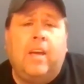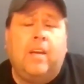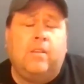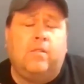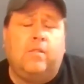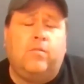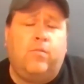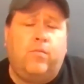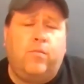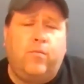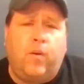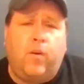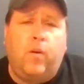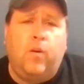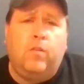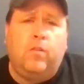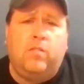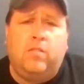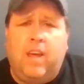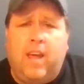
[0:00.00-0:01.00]
His
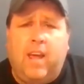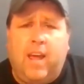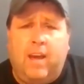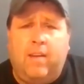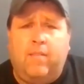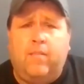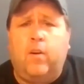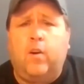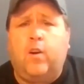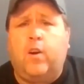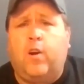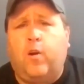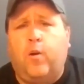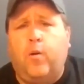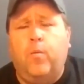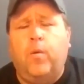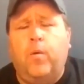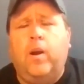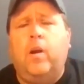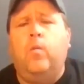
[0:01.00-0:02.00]
first ever
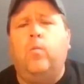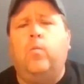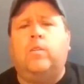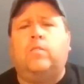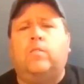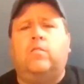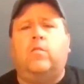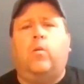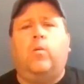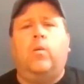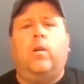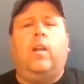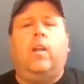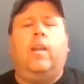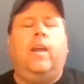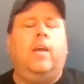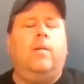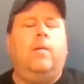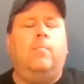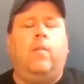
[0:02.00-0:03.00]
career
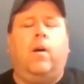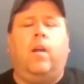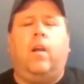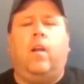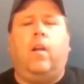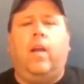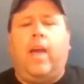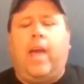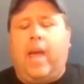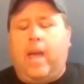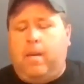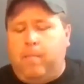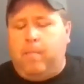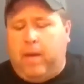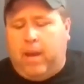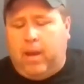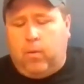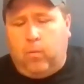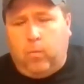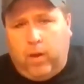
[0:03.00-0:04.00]
WISSOTA late model
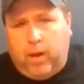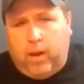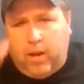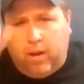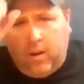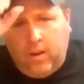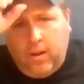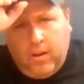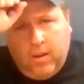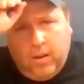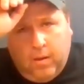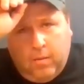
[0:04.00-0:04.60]
A-main win.